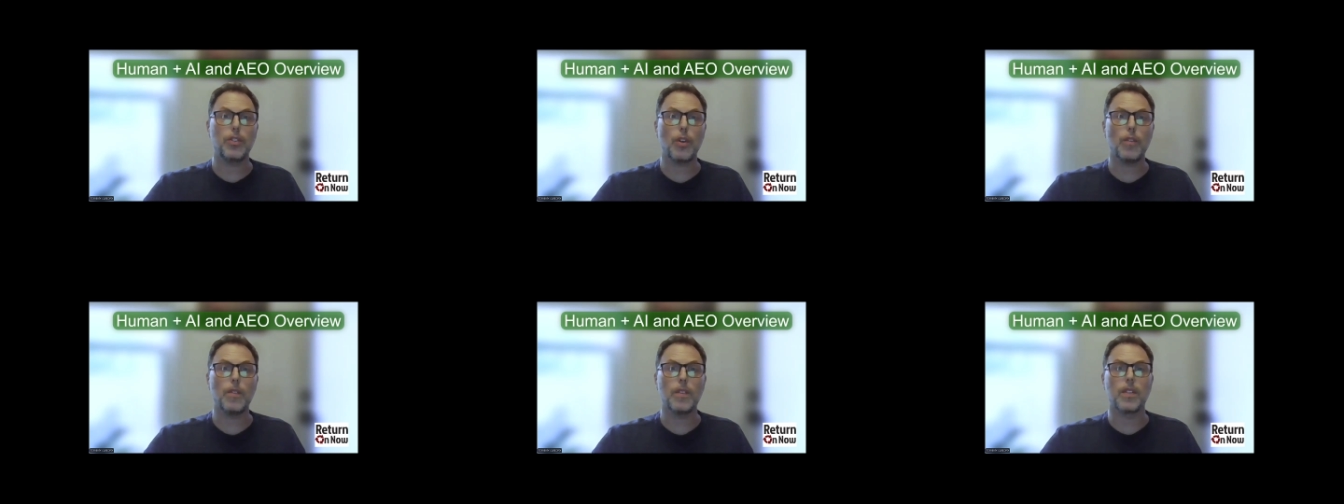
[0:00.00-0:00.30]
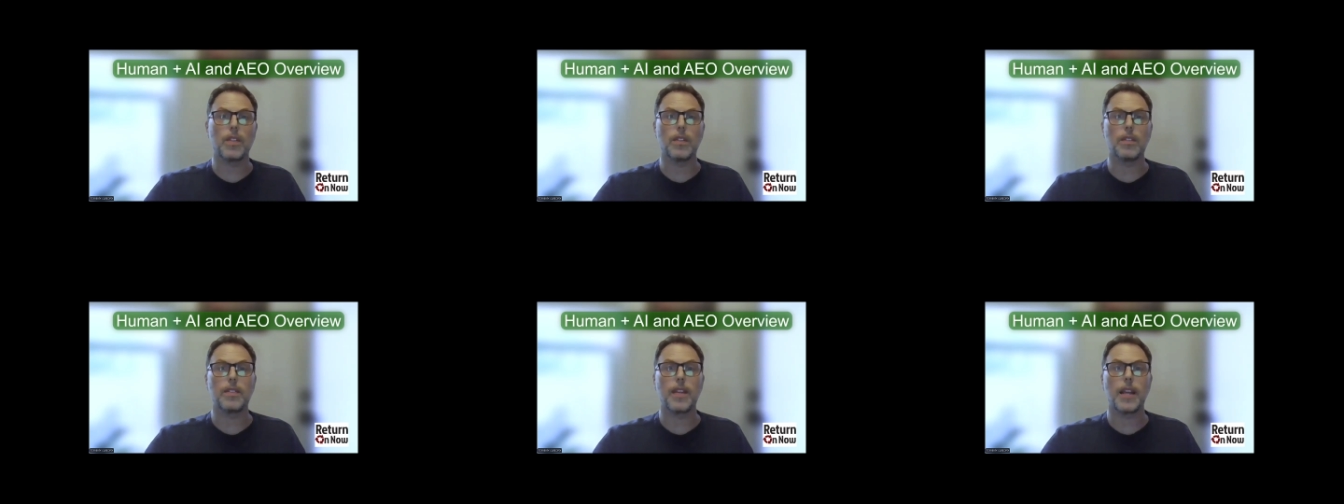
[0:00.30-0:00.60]

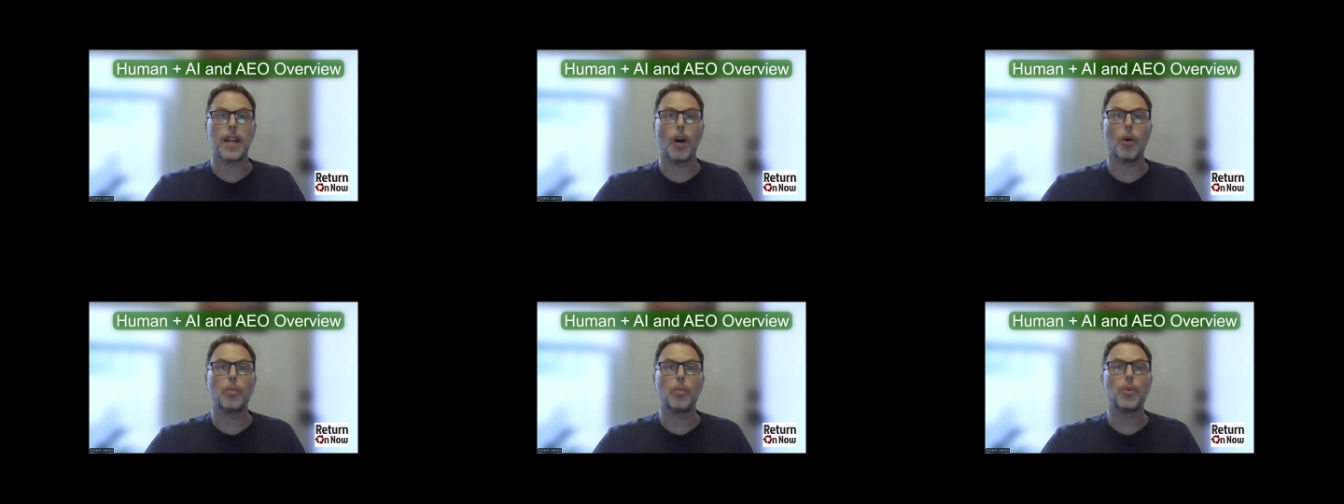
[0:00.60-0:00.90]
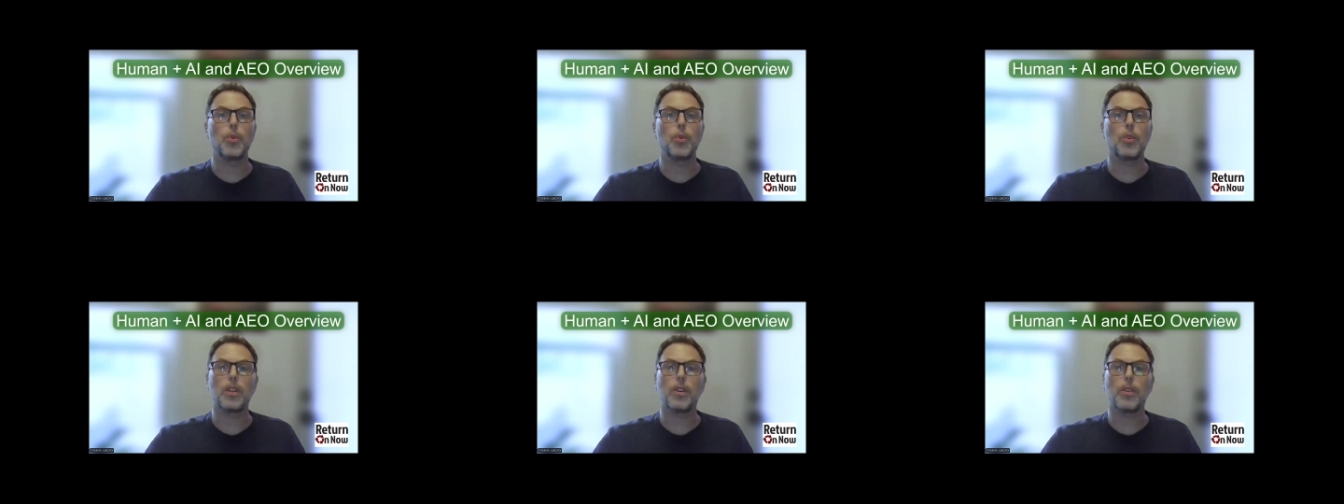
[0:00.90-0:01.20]
services that help
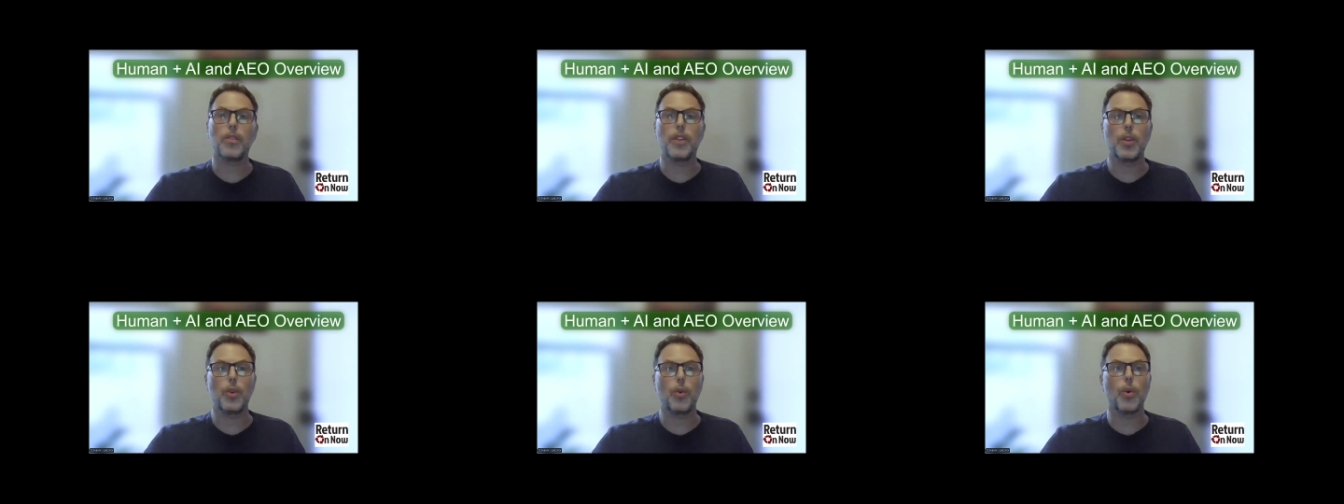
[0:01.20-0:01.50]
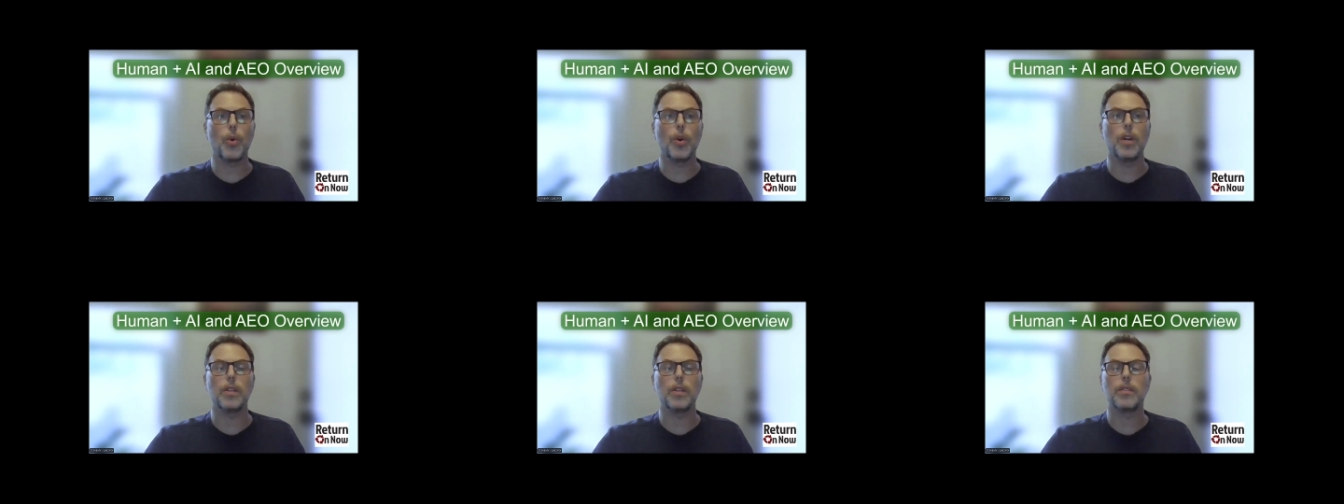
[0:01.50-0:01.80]
you clear the
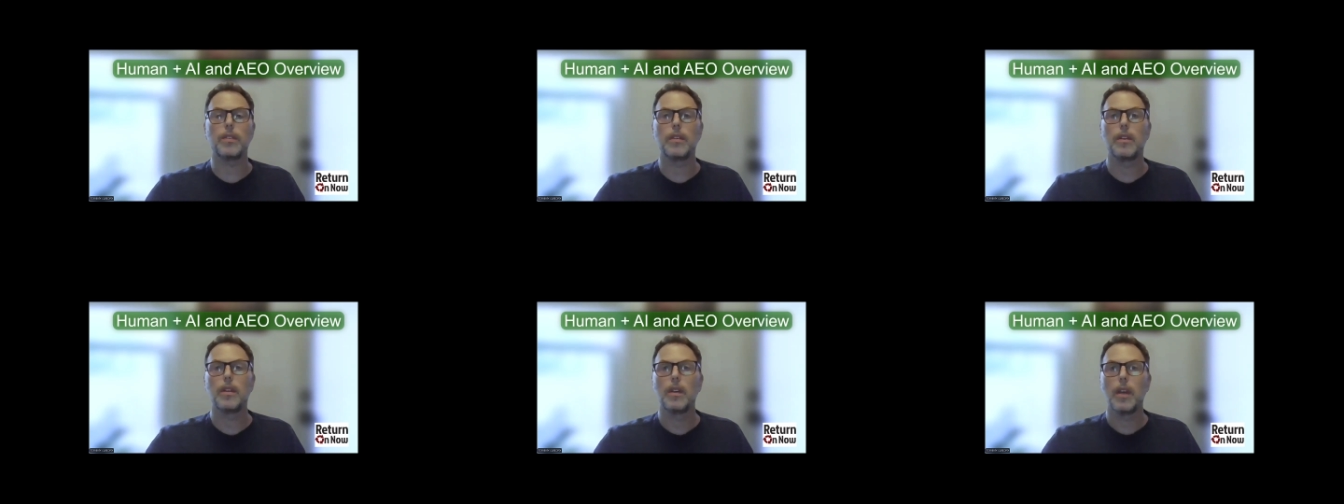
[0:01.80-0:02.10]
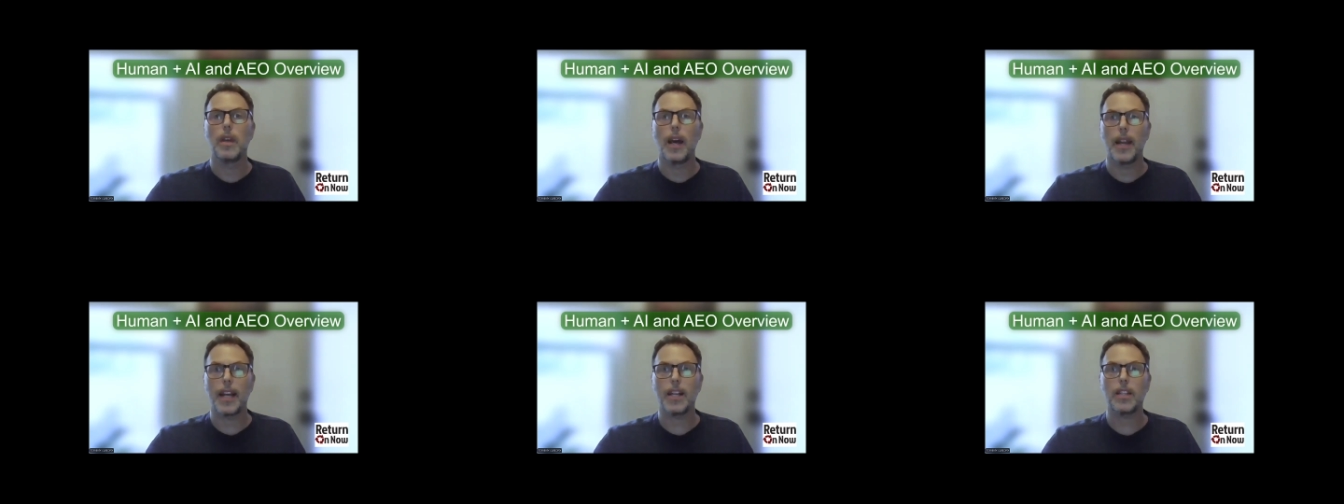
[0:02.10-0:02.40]
noise
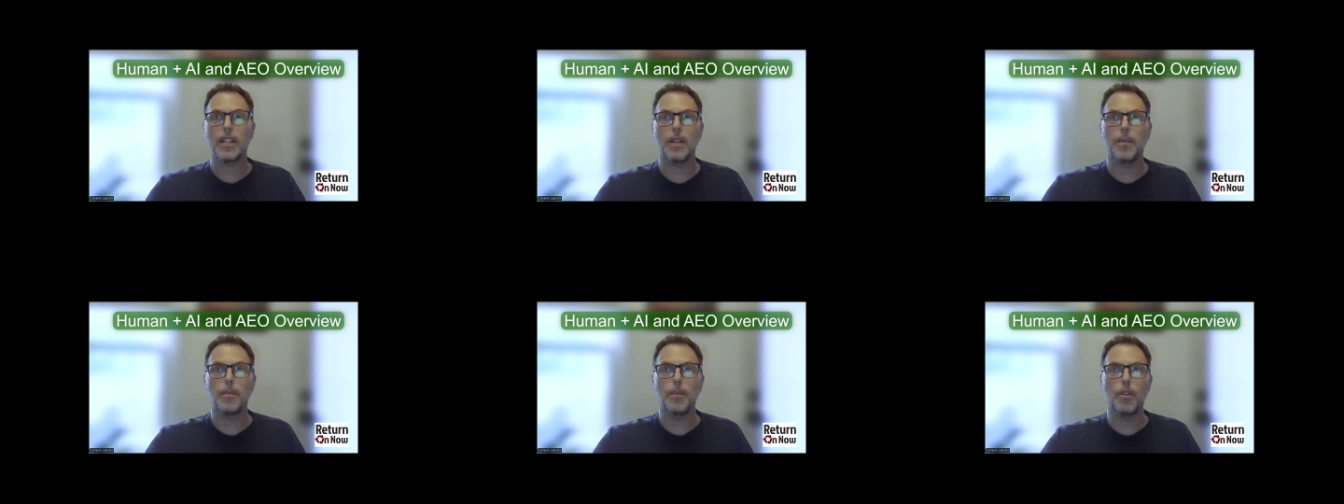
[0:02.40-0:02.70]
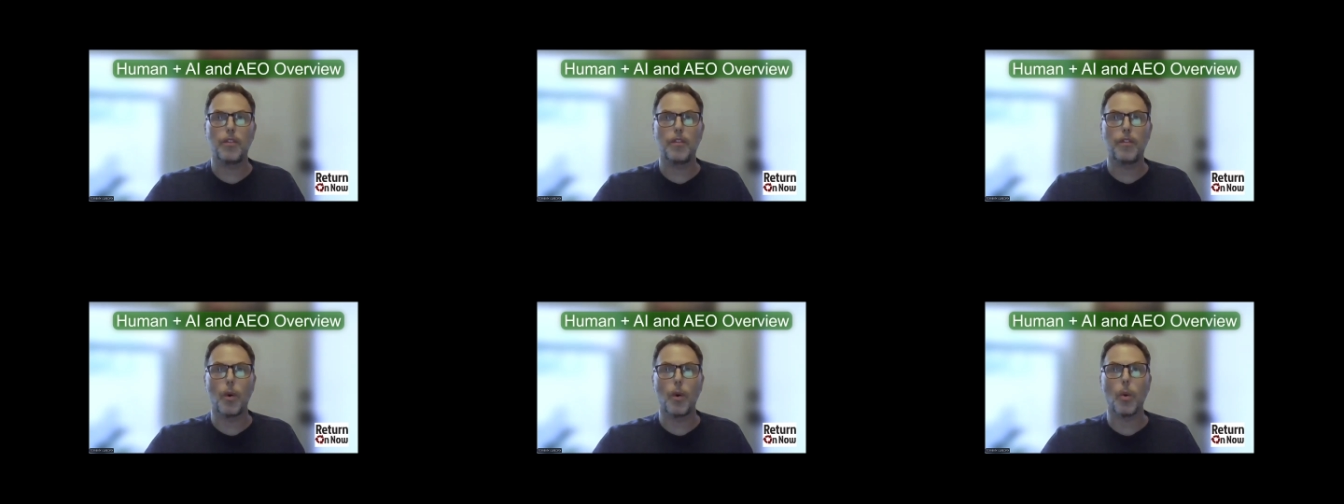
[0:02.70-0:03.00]
and actually
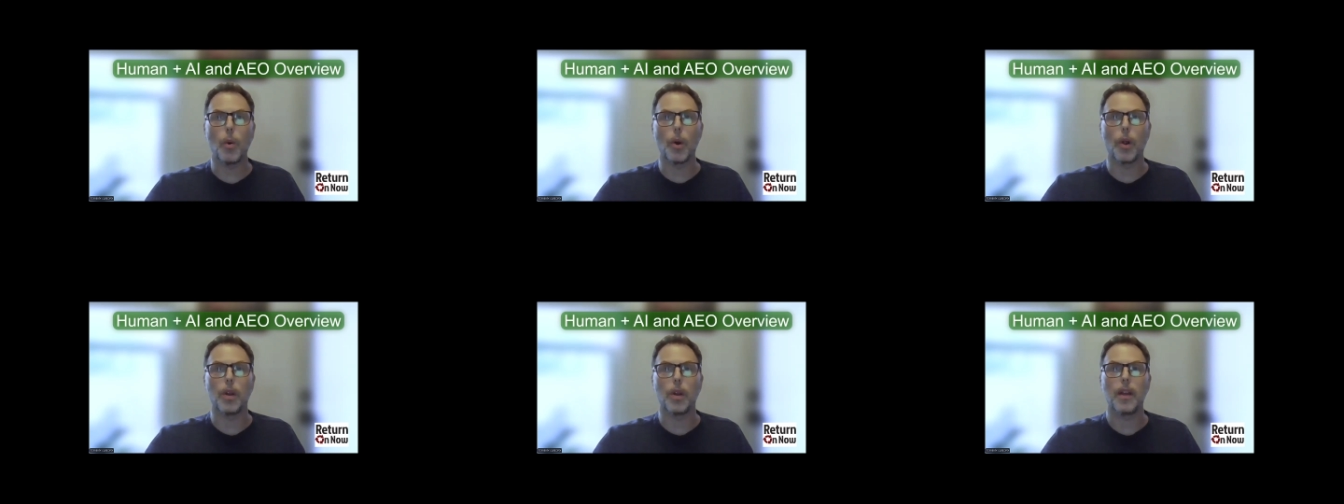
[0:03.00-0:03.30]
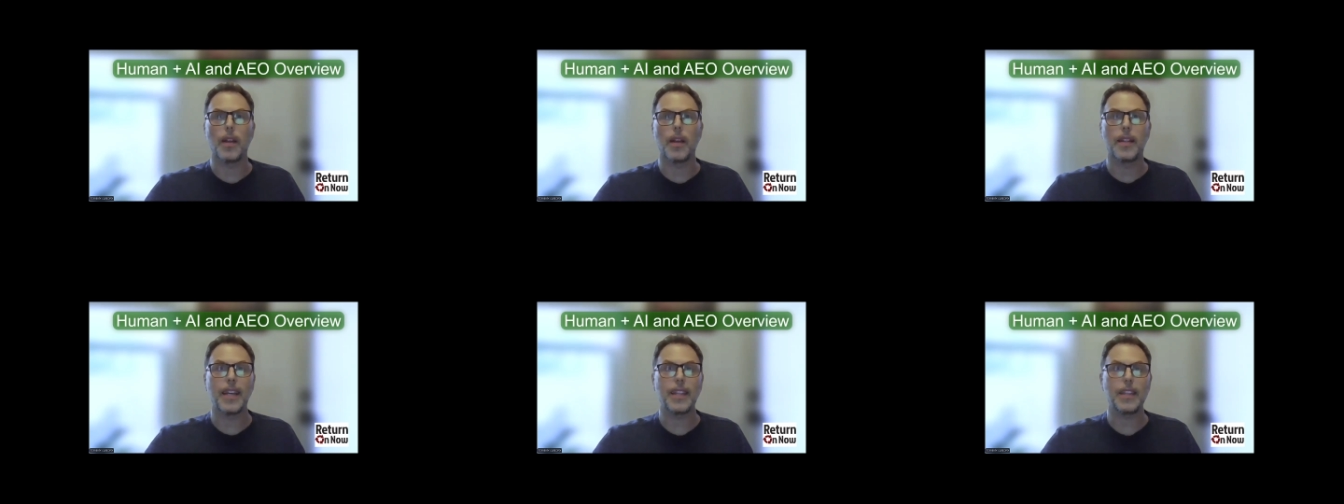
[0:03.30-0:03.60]
move forward
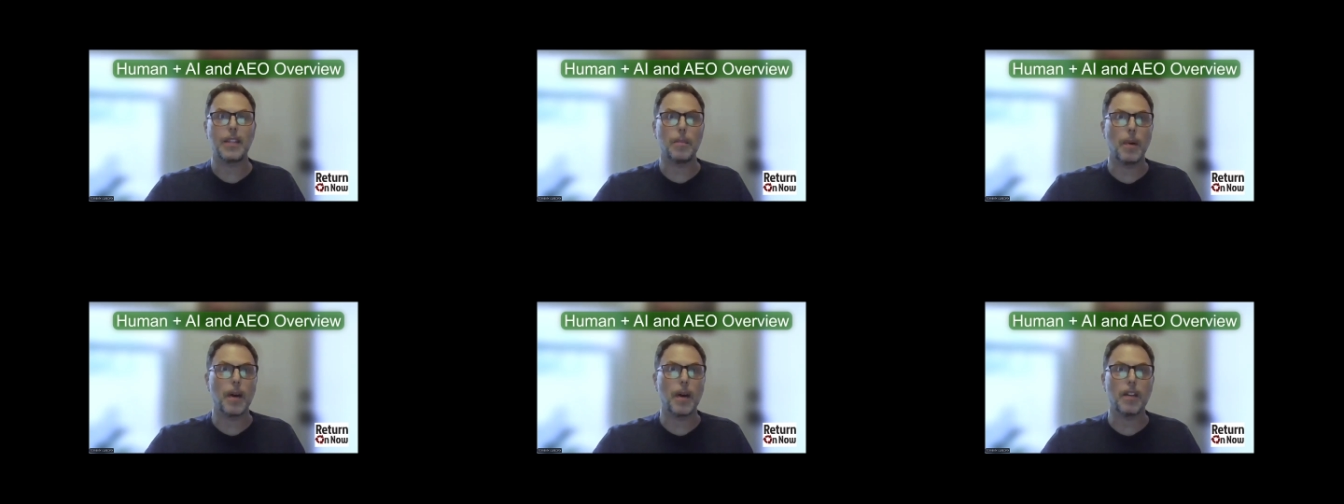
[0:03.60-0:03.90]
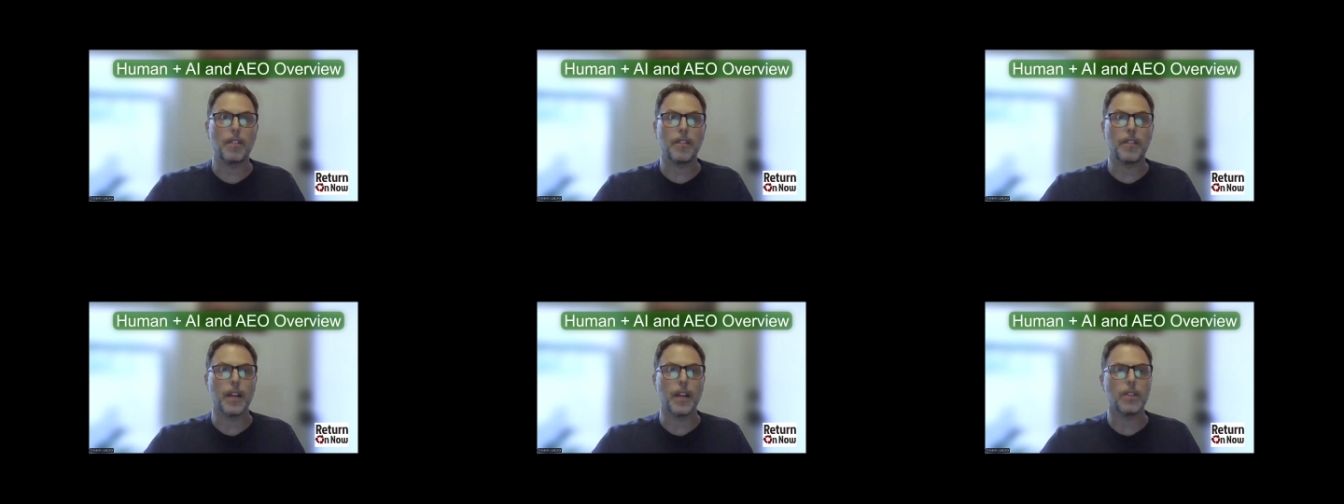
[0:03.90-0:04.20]
and get the
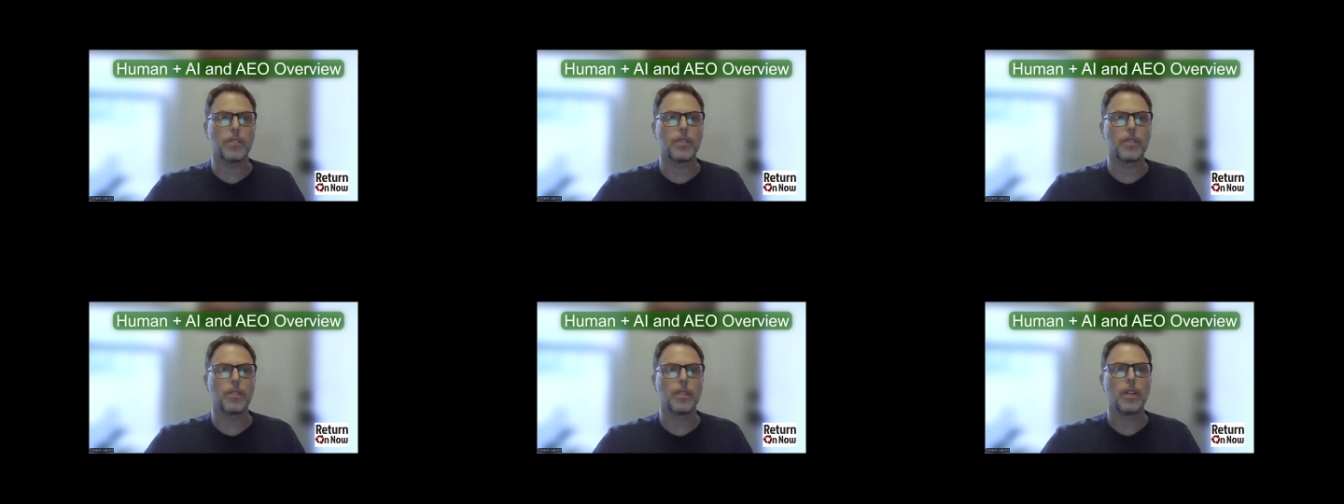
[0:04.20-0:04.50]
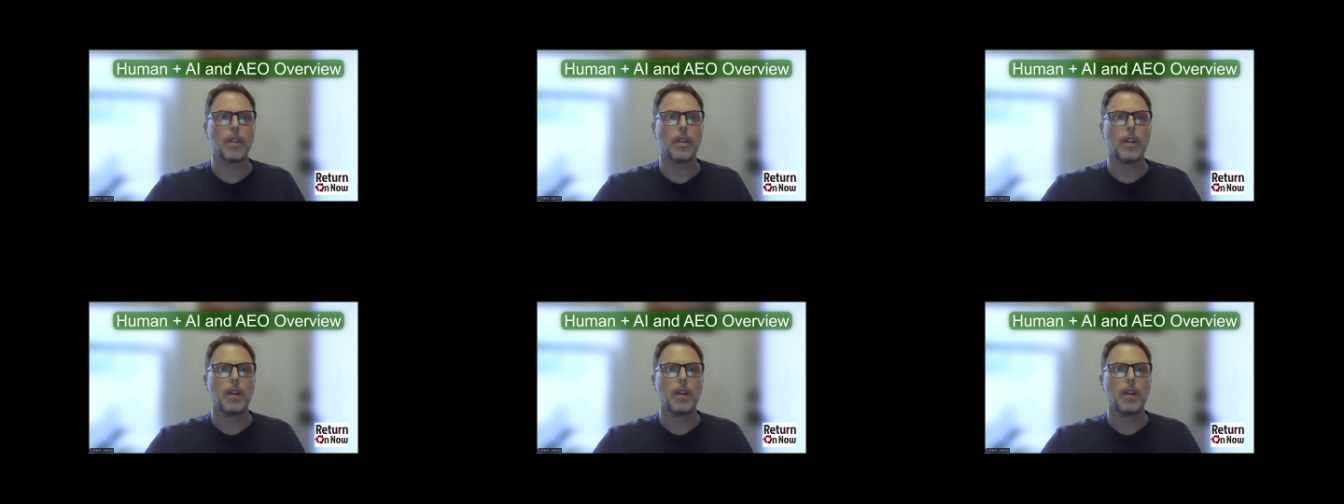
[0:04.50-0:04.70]
benefits.